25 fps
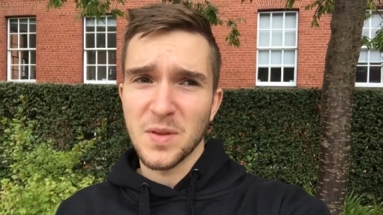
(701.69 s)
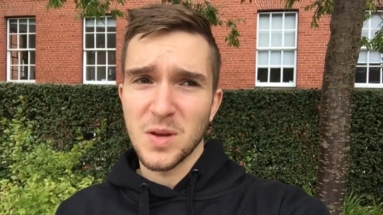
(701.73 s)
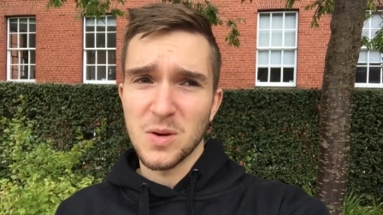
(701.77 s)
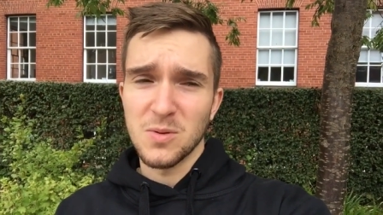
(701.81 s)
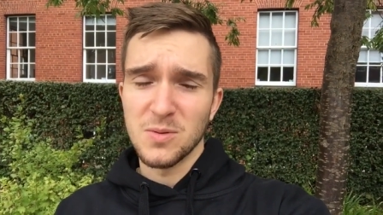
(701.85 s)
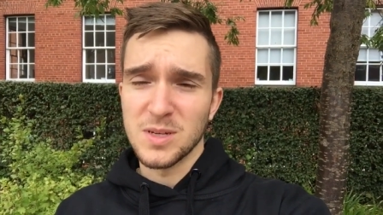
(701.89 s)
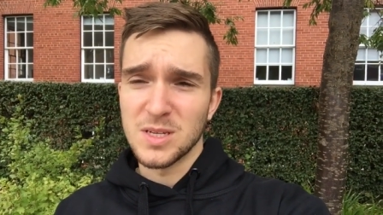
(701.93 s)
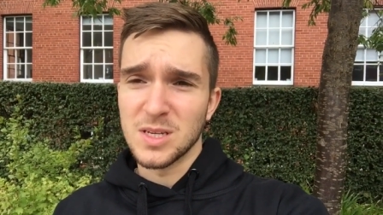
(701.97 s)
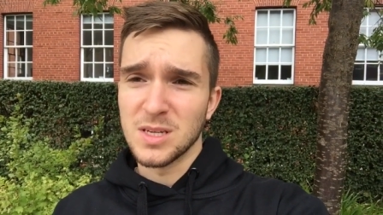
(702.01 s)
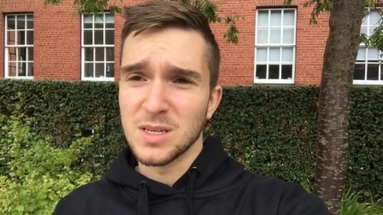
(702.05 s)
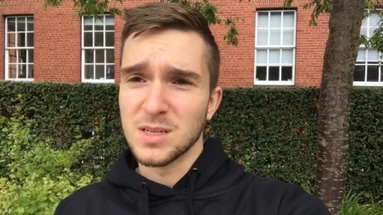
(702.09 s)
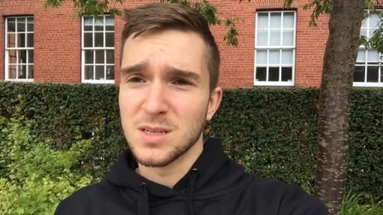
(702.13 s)

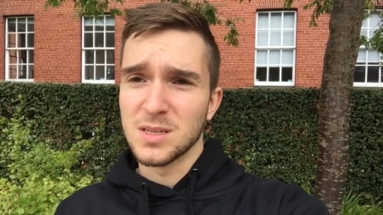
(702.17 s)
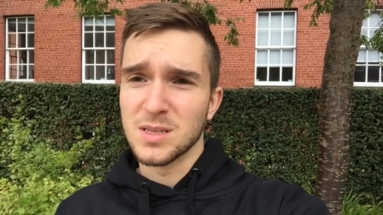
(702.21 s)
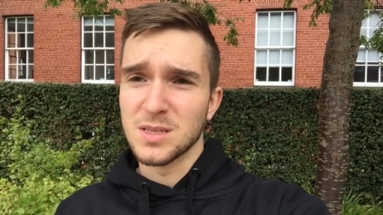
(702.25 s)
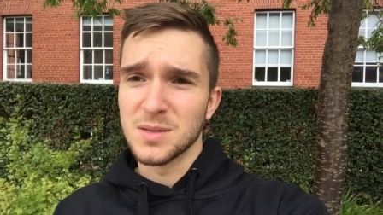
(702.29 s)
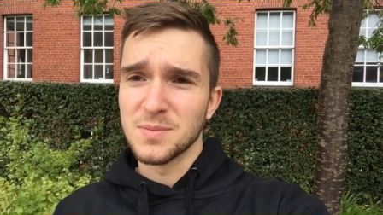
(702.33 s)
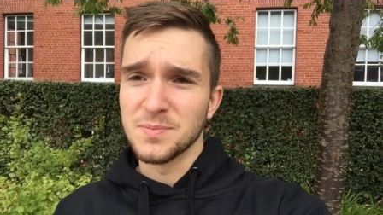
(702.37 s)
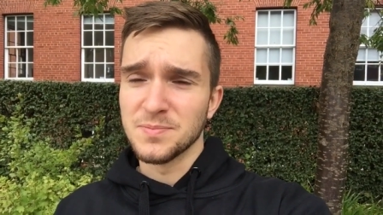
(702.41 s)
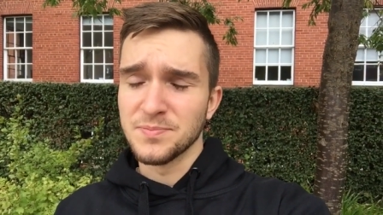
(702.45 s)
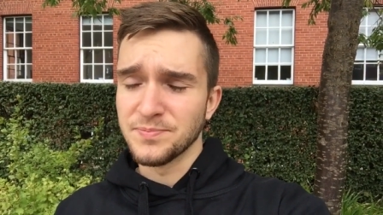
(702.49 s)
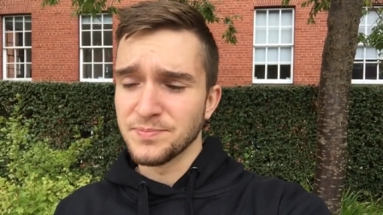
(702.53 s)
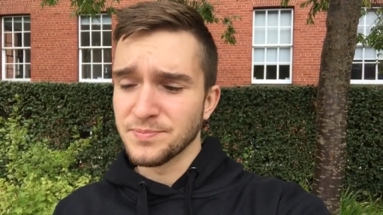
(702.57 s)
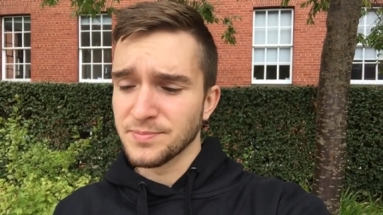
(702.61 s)
which
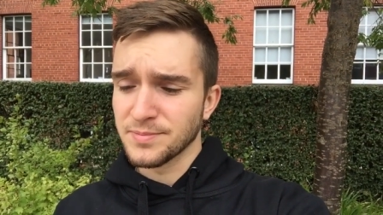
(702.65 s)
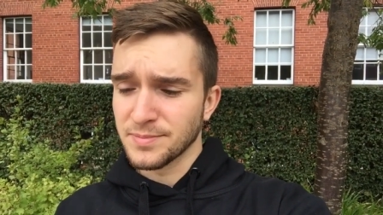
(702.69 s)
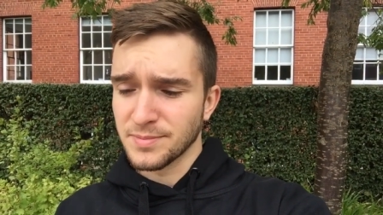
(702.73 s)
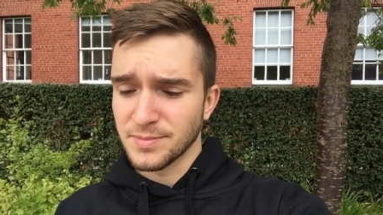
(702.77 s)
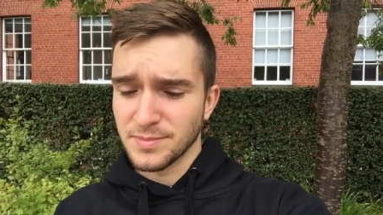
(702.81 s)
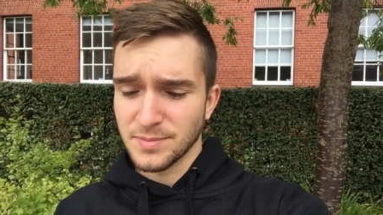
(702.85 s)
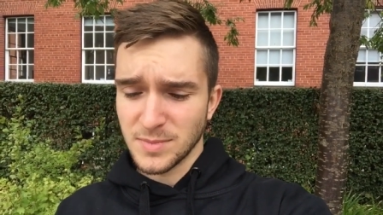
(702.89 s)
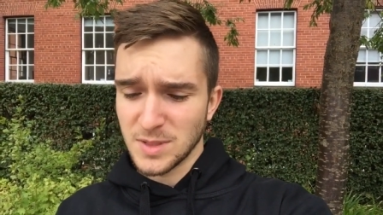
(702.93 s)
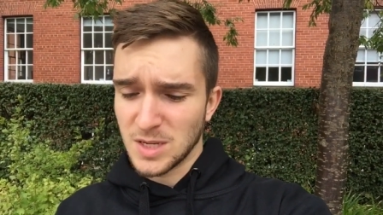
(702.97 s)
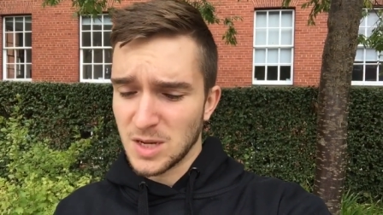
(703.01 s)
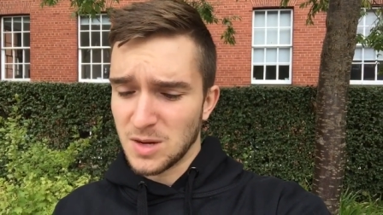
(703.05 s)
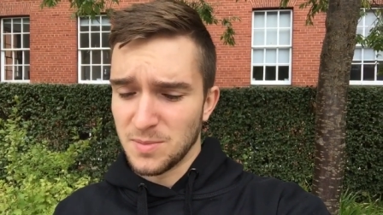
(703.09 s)
is
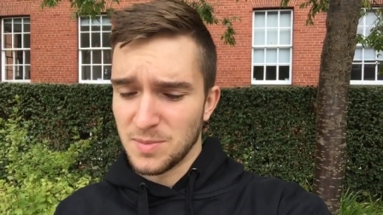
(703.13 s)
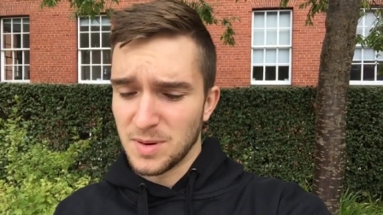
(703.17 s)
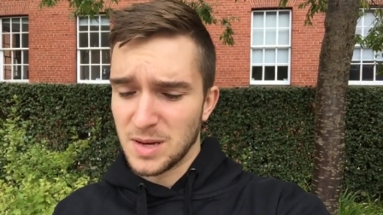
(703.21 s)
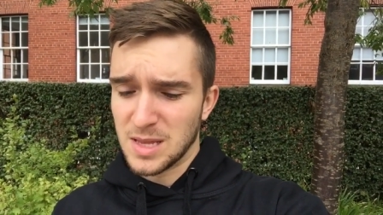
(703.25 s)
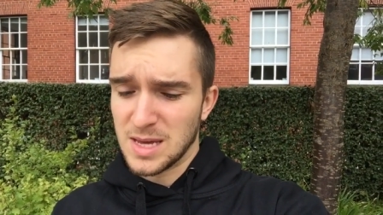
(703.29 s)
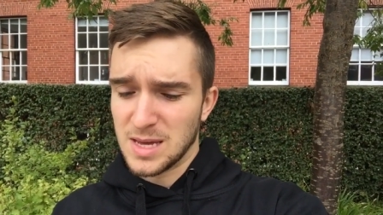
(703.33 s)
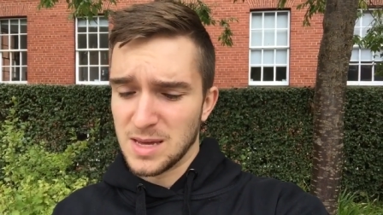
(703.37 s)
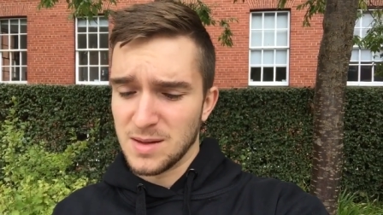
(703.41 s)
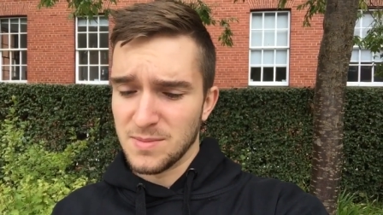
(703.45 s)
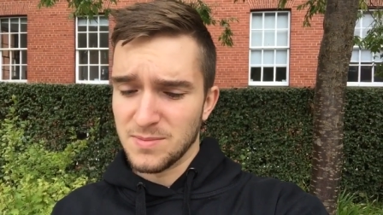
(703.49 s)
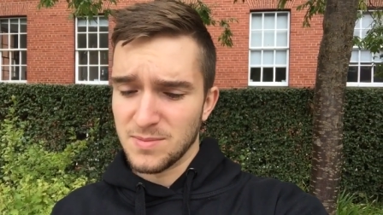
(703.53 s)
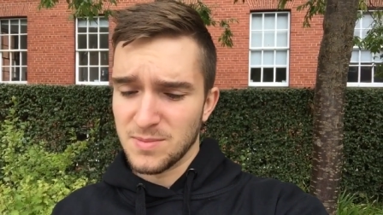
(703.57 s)

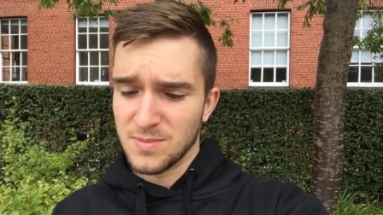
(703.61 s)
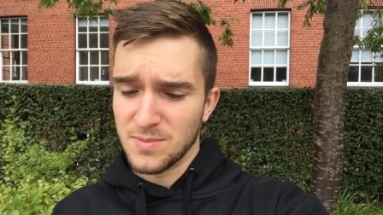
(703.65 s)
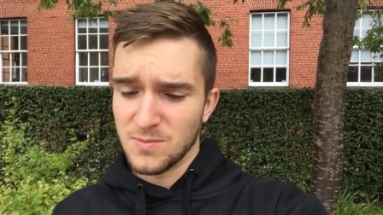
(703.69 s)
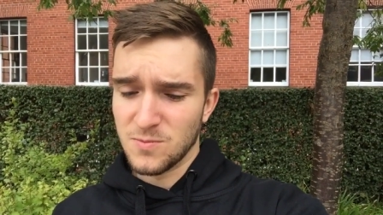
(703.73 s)
complete